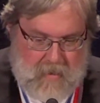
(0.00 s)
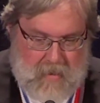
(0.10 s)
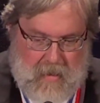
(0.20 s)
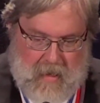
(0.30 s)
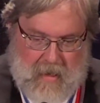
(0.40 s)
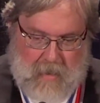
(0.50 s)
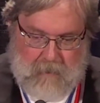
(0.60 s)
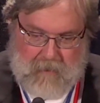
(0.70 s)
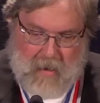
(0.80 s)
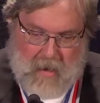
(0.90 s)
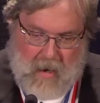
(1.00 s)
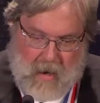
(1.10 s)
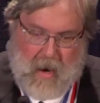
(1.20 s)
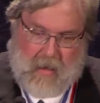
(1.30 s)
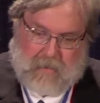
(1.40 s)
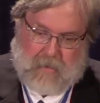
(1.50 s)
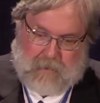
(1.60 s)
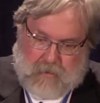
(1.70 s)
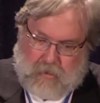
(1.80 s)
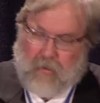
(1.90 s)
I
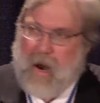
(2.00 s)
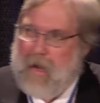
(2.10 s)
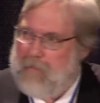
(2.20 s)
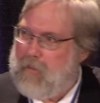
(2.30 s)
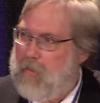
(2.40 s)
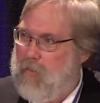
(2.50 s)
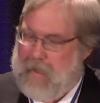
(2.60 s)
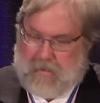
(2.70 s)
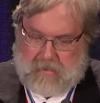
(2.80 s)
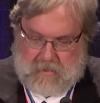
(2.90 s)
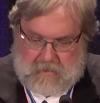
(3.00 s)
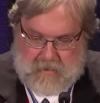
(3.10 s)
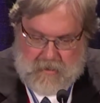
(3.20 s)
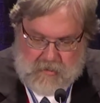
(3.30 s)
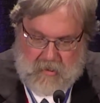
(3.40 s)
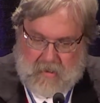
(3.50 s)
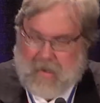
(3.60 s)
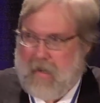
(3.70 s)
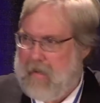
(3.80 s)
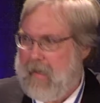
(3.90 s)
subscribed to what is
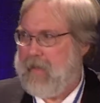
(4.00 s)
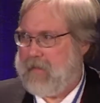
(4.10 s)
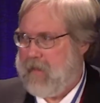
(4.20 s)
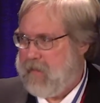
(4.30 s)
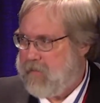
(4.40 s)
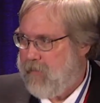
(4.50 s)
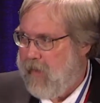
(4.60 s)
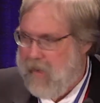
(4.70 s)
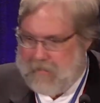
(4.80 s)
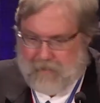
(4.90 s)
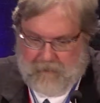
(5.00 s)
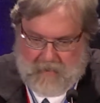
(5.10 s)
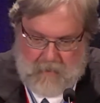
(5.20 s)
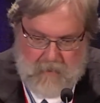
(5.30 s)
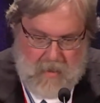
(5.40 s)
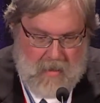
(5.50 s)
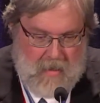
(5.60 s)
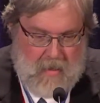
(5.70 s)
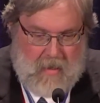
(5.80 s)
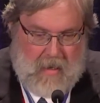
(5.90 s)
essentially a laziness philosophy,
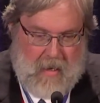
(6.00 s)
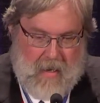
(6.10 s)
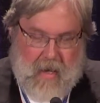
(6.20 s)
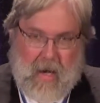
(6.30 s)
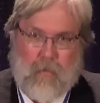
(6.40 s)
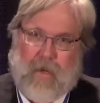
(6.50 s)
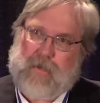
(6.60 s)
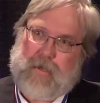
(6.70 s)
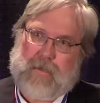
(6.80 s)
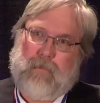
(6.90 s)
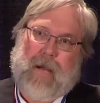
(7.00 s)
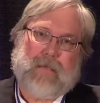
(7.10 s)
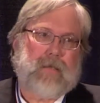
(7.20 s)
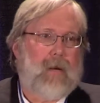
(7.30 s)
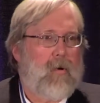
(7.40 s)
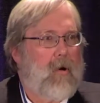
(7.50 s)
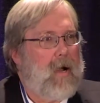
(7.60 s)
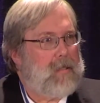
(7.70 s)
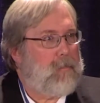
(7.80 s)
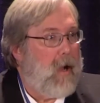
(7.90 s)
which is best
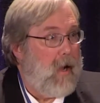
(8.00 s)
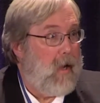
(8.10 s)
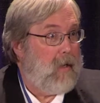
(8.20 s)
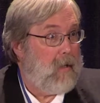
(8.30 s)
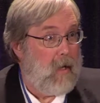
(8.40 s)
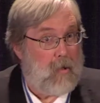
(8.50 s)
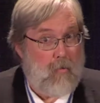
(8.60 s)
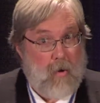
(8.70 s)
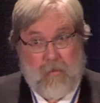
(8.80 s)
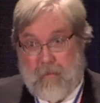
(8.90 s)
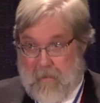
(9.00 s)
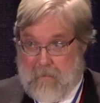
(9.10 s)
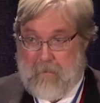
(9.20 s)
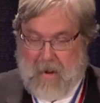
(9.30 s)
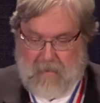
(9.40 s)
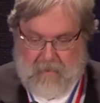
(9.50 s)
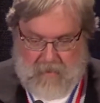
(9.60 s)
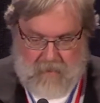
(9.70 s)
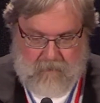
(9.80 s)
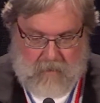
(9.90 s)
summarized by a quote from my
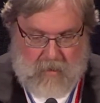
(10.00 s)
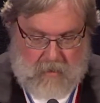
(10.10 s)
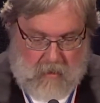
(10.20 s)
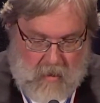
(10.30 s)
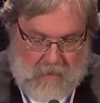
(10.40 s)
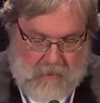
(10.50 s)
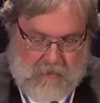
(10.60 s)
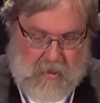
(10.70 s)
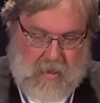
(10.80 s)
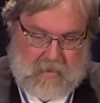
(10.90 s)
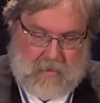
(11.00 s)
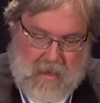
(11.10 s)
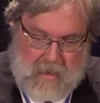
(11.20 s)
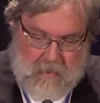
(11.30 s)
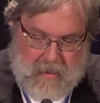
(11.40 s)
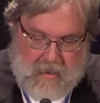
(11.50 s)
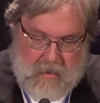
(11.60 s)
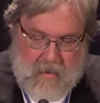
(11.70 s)
favorite author, John Steinbeck,